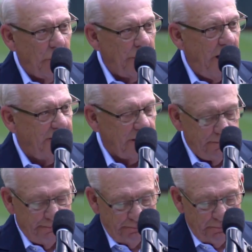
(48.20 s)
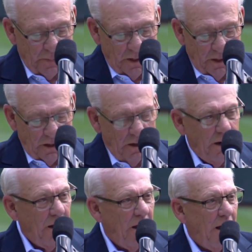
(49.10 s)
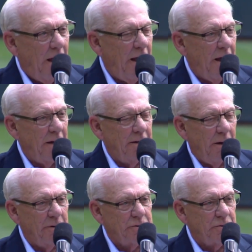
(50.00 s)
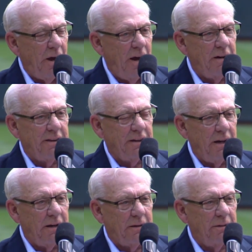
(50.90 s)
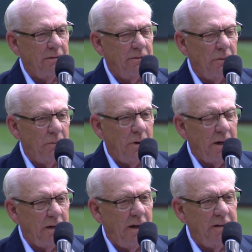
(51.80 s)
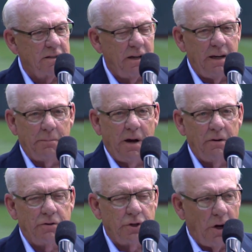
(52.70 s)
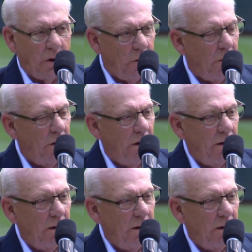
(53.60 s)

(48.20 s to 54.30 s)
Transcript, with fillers: Joe Nathan. And I was trying to think, so what can I say about Joe?